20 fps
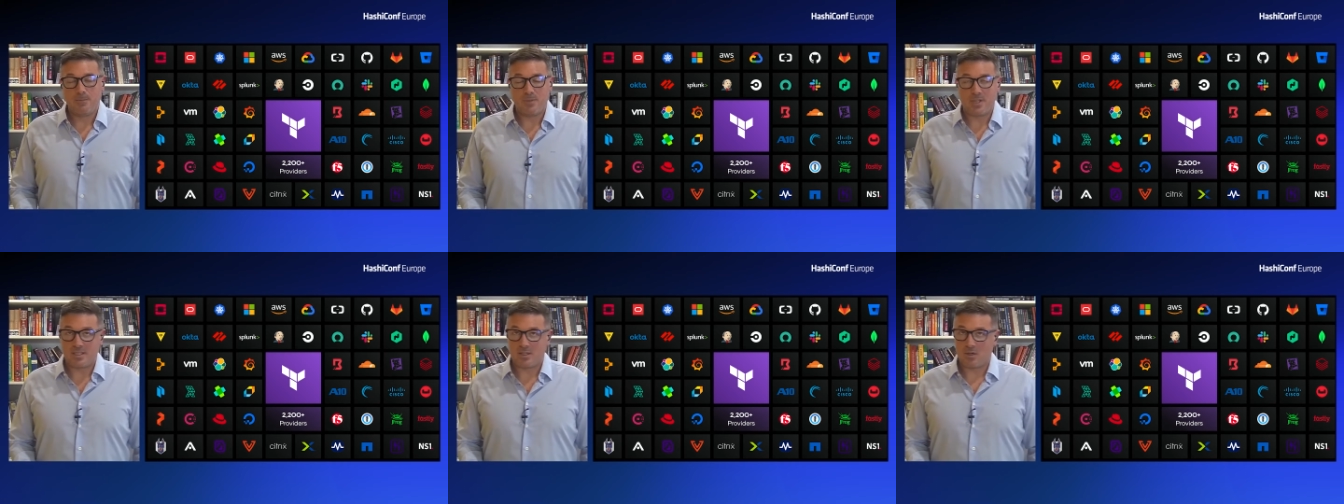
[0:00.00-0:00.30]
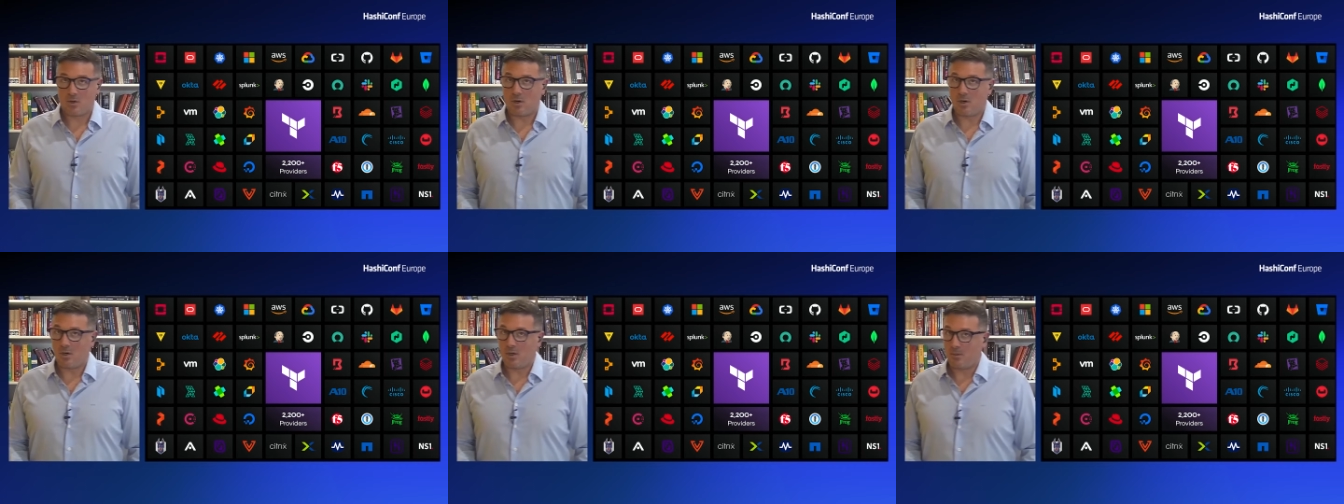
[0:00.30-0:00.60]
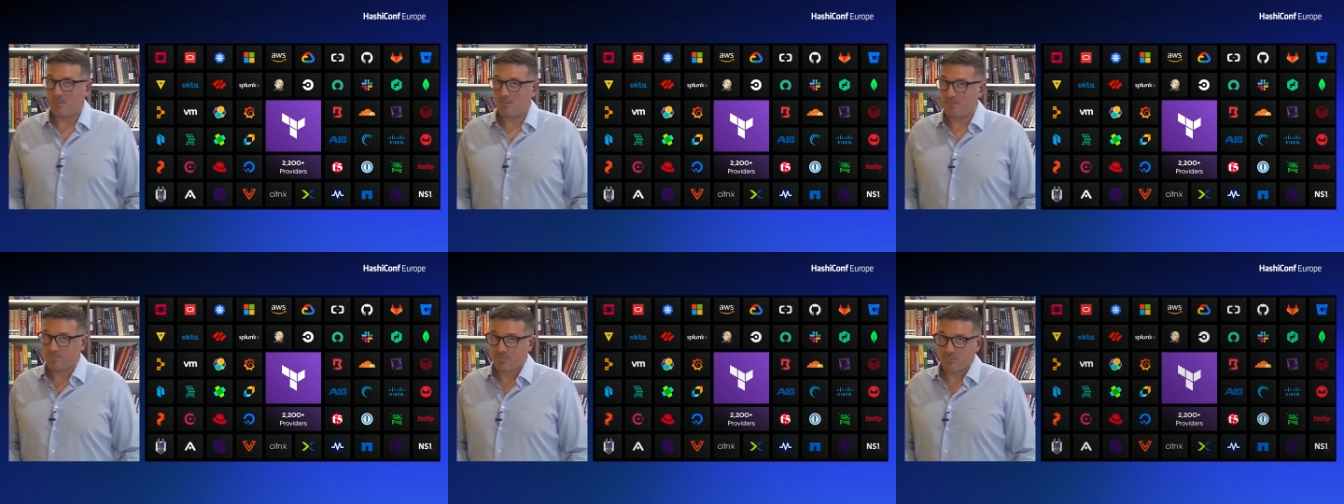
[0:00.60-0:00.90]
These are
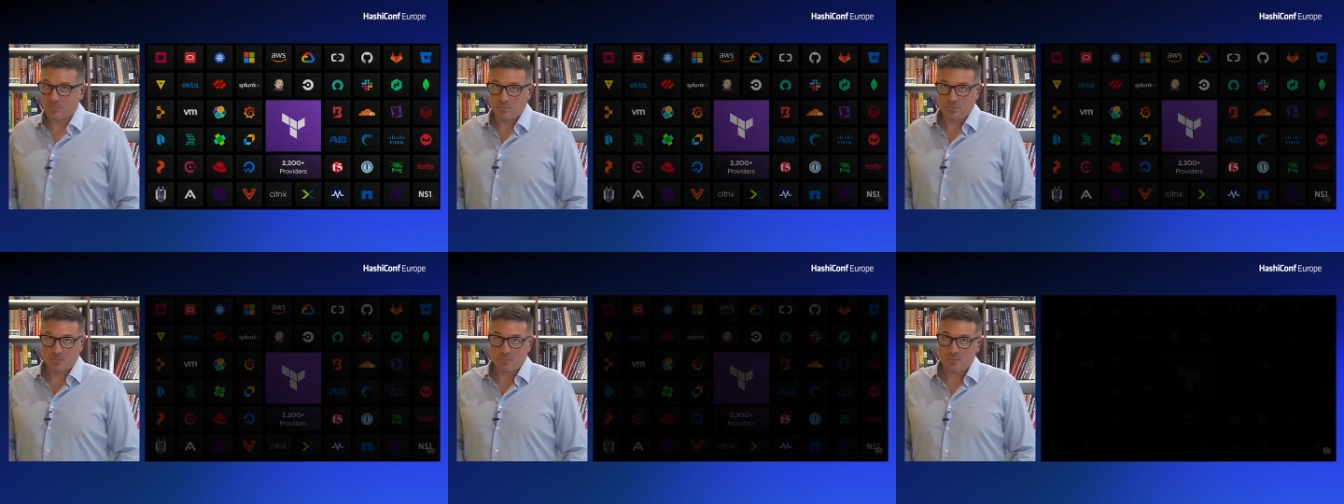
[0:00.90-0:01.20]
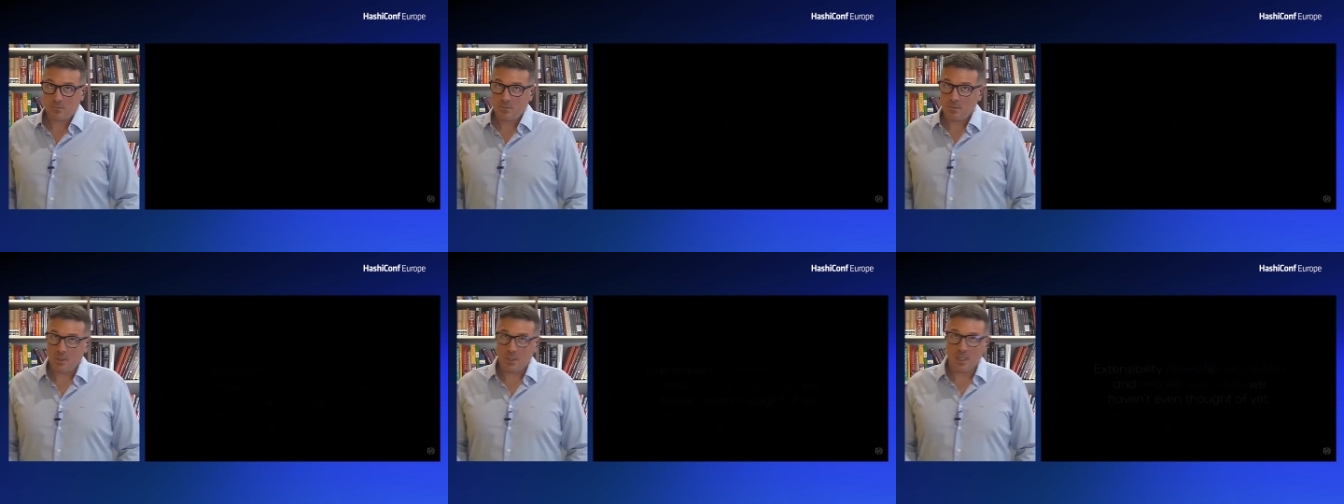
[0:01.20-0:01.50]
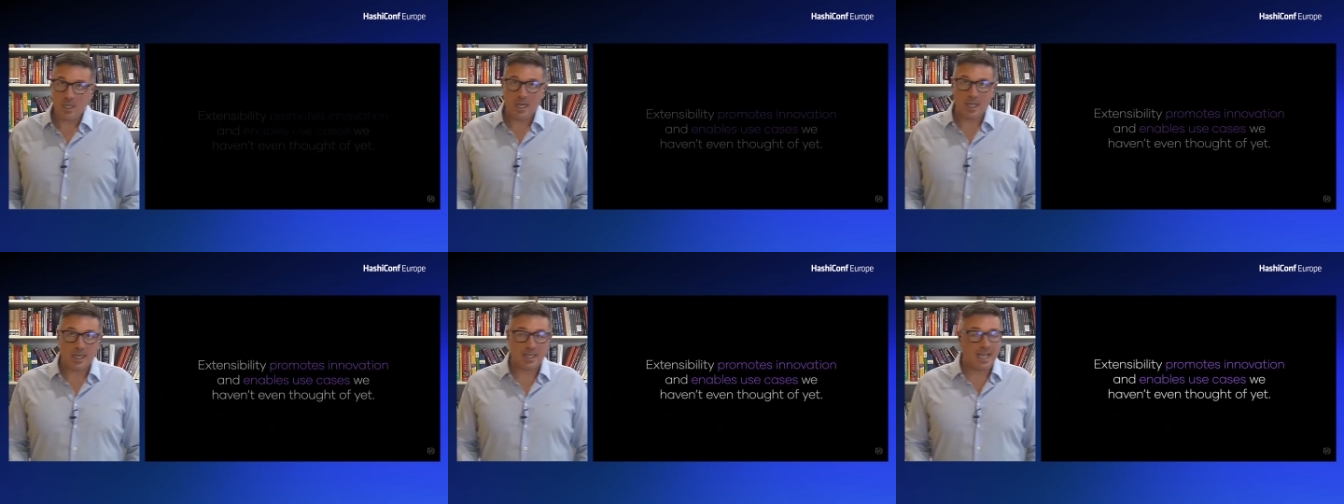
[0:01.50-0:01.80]
all
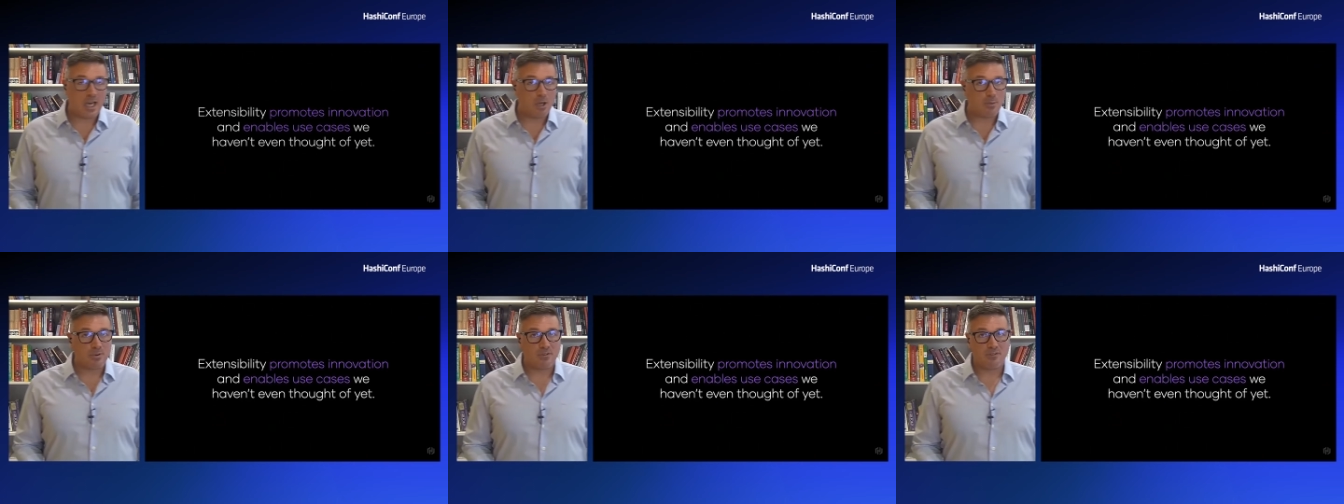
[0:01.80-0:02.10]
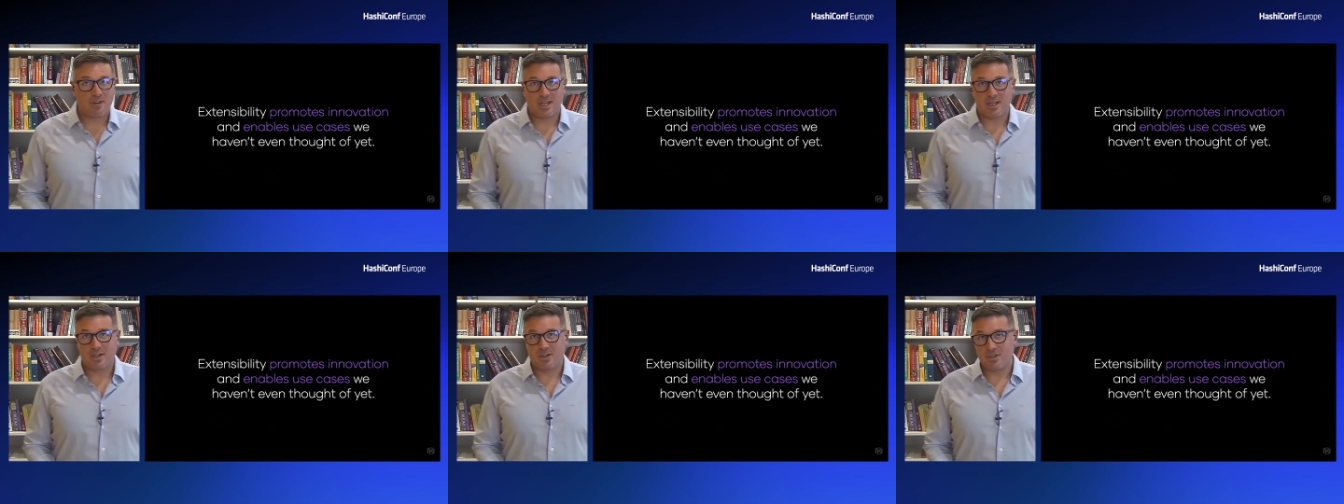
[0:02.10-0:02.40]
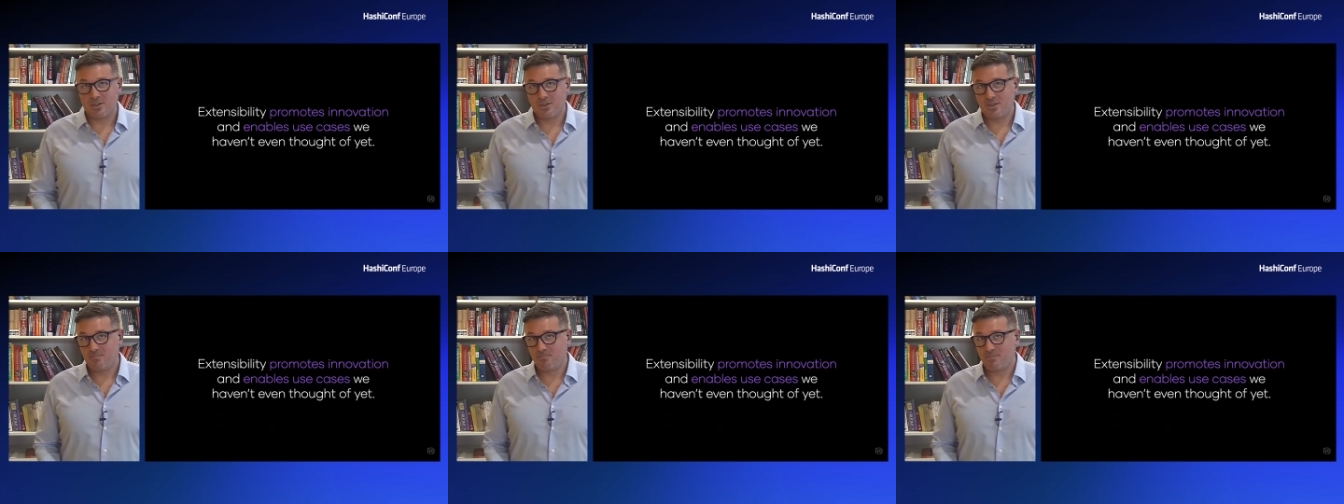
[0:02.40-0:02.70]
uh, cloud
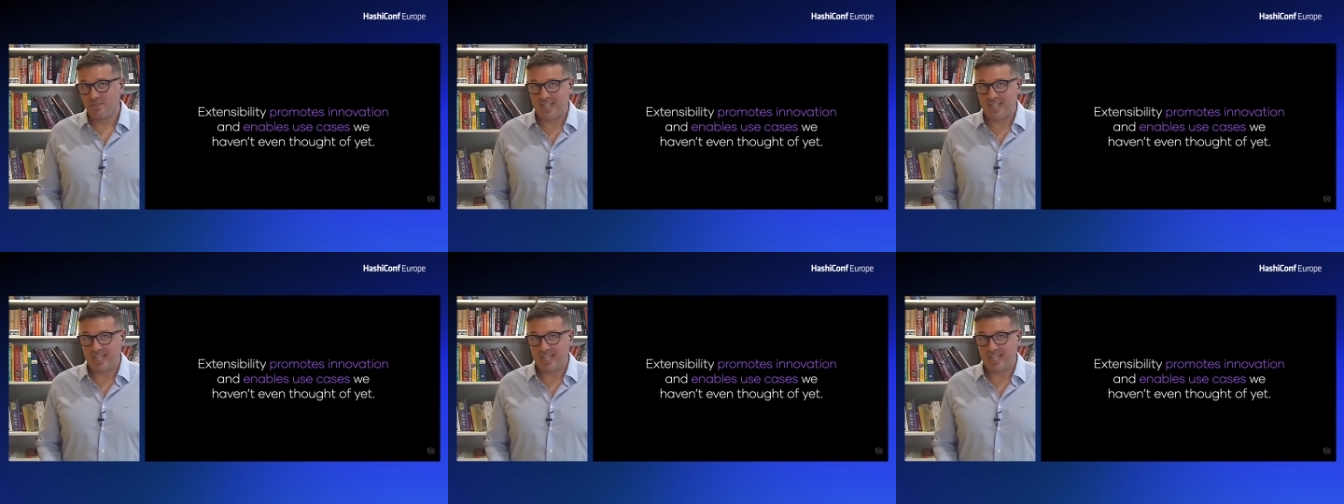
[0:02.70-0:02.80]
providers,